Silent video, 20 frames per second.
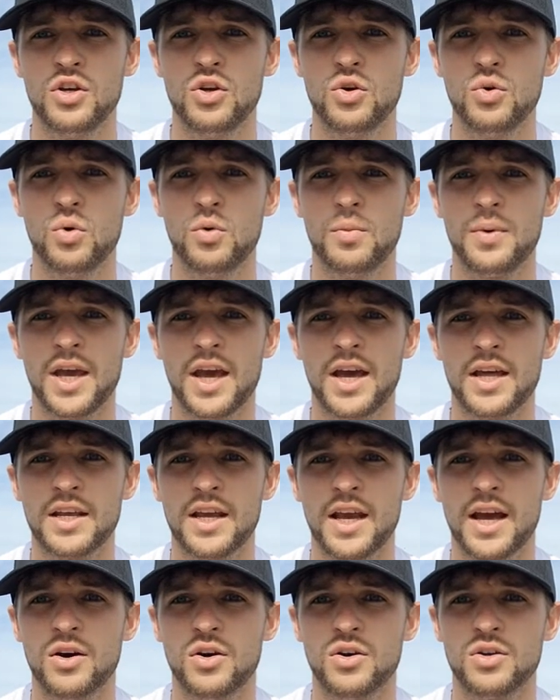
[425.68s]
you will be
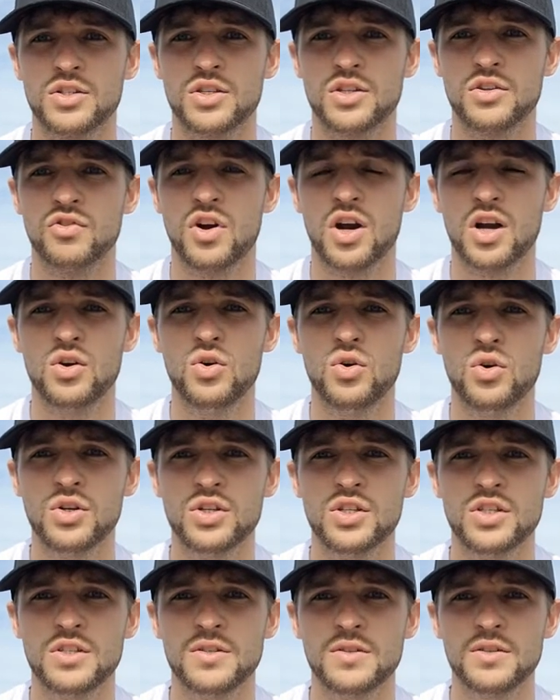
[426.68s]
heading out onto the run
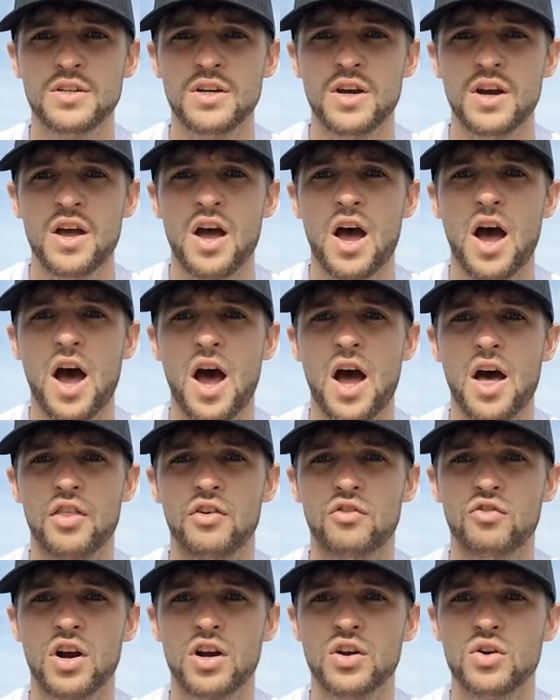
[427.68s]
course.
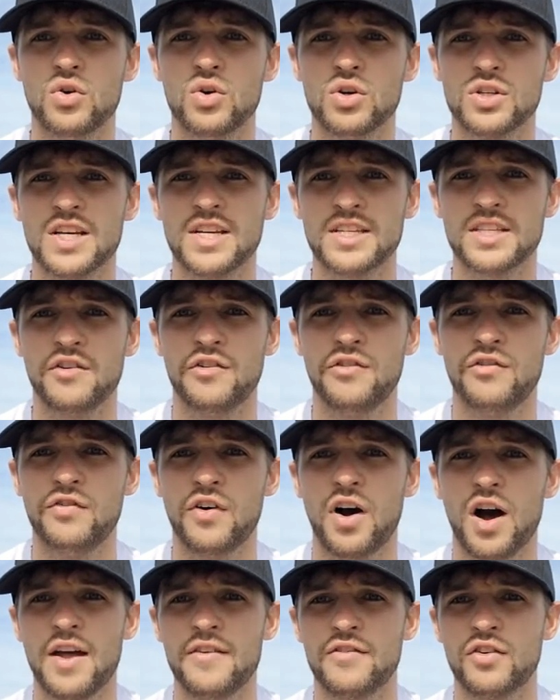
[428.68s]
The run course is a
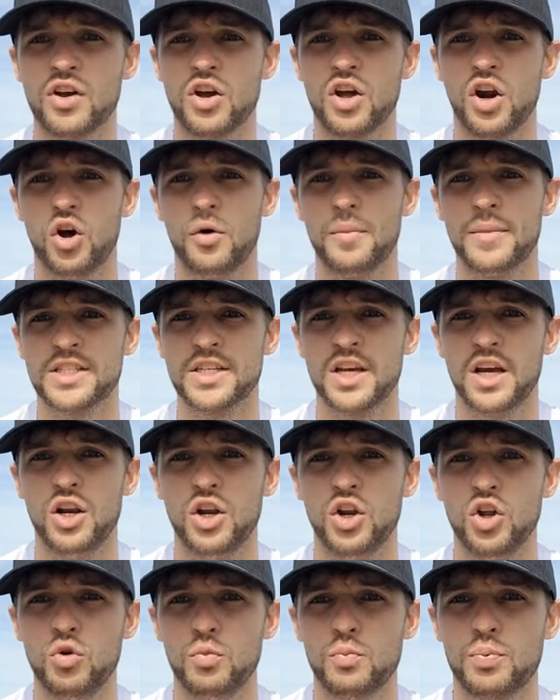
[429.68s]
5-kilometer
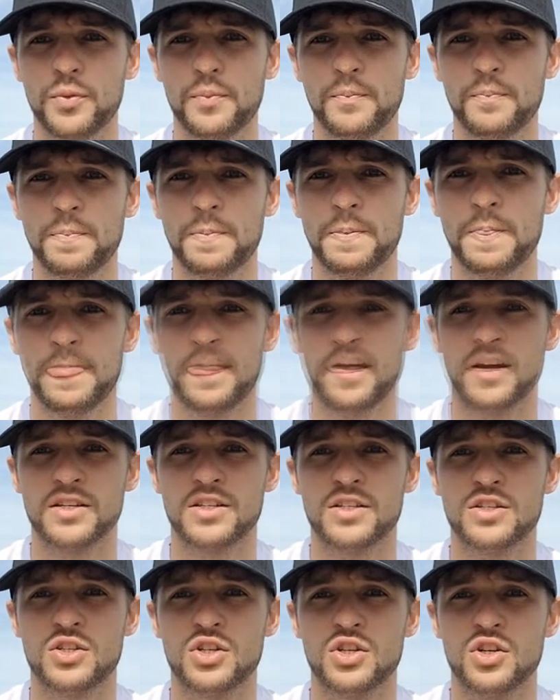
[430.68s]
loop, and our
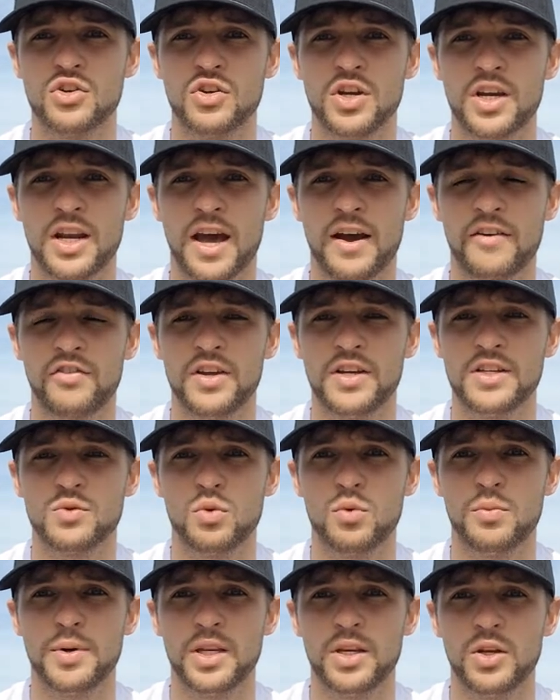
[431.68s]
Centurion athletes
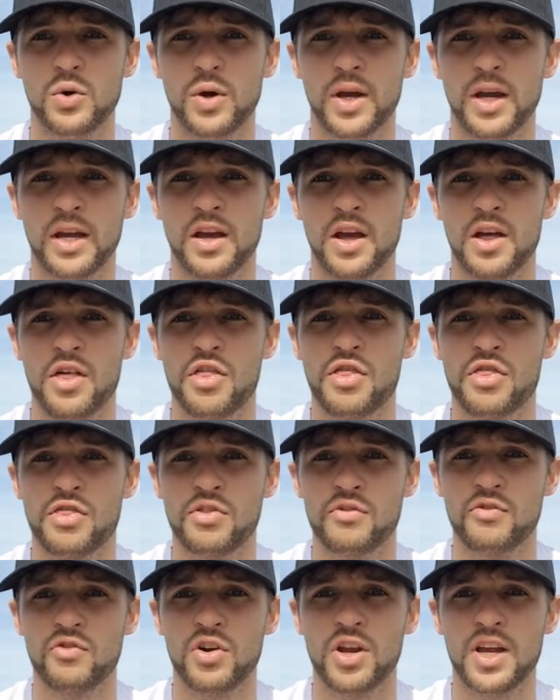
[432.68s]
will be doing
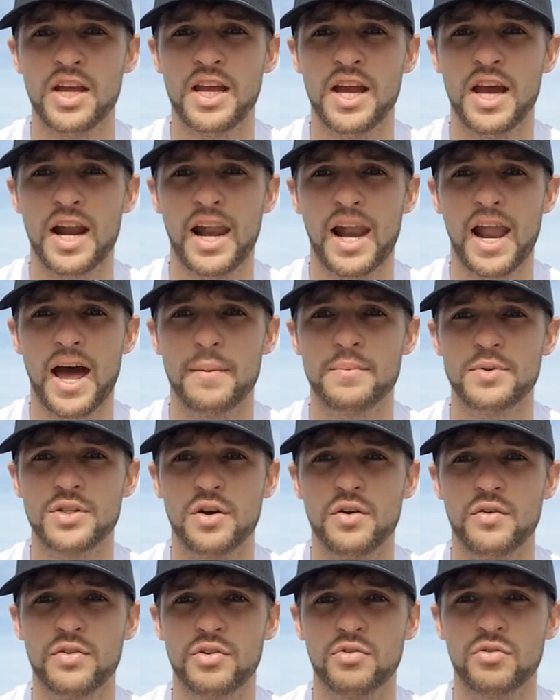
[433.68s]
3 laps
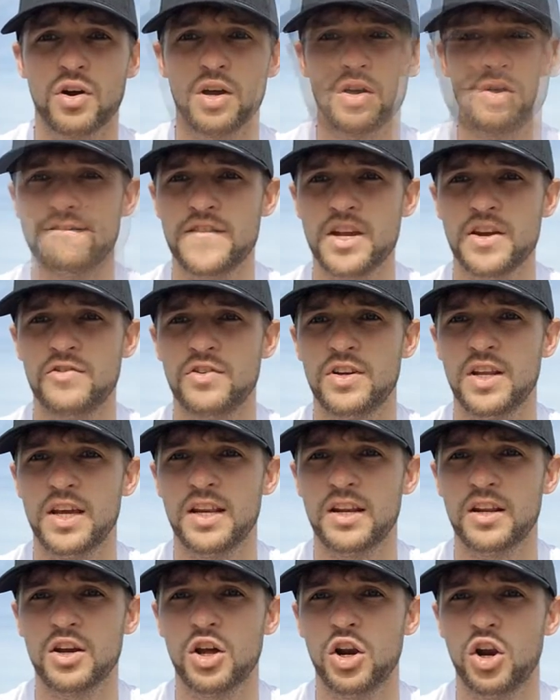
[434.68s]
of the run,
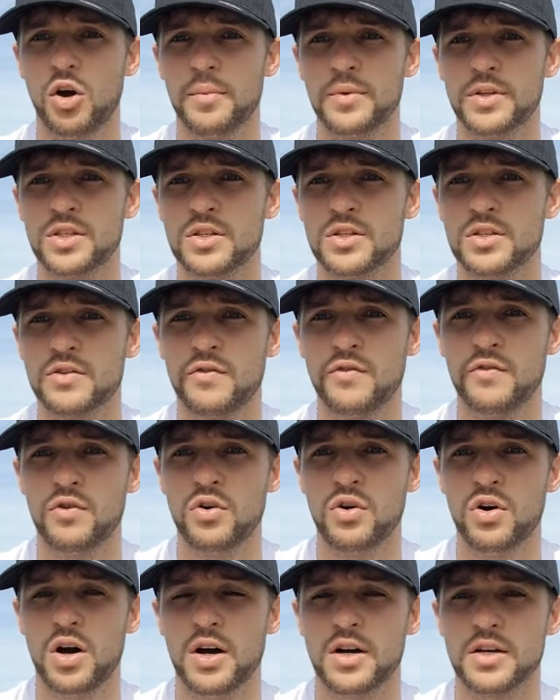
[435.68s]
15 kilometers
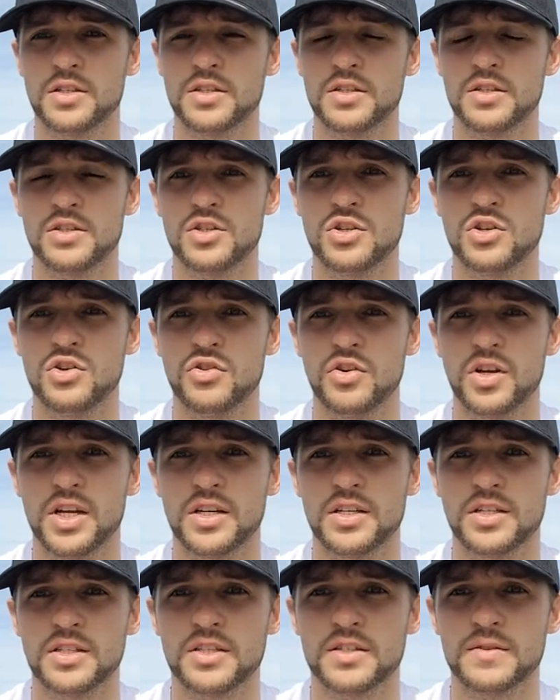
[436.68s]
for our
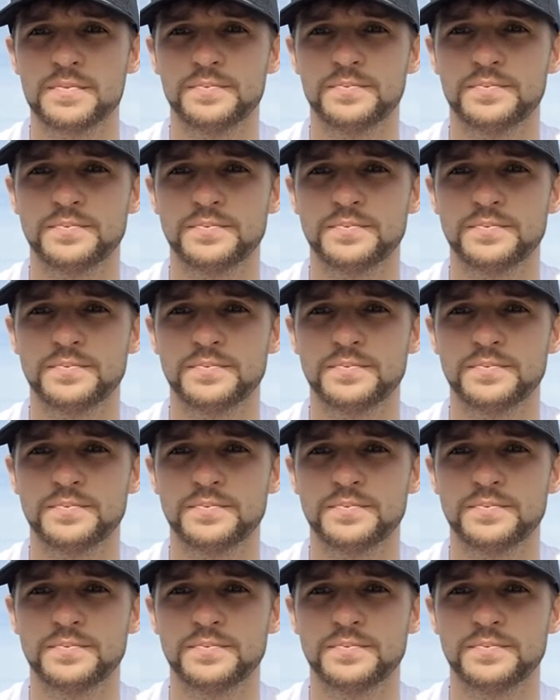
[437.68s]
Centurions.